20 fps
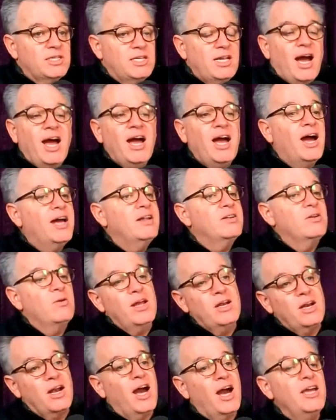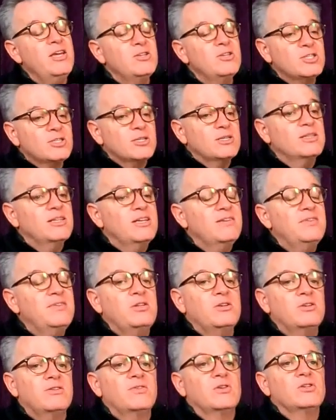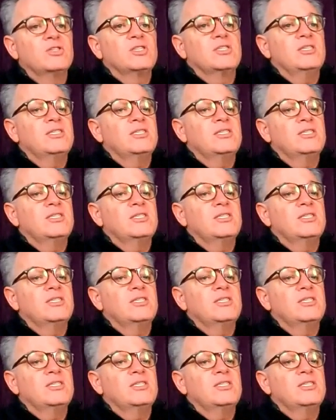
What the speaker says: I used to live in University